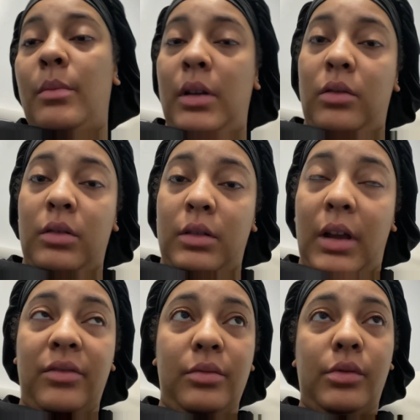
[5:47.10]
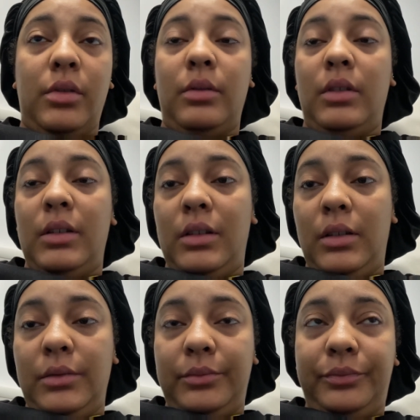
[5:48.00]
my god, I feel so dizzy.
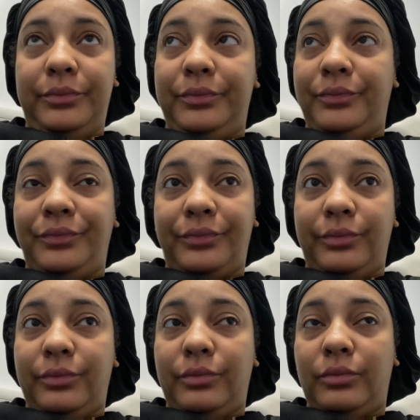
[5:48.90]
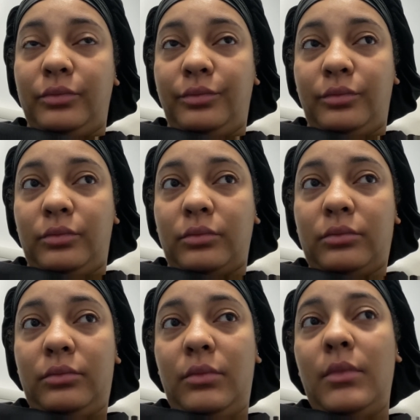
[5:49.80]

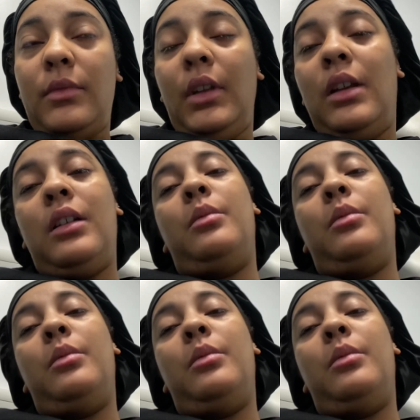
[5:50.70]
I'm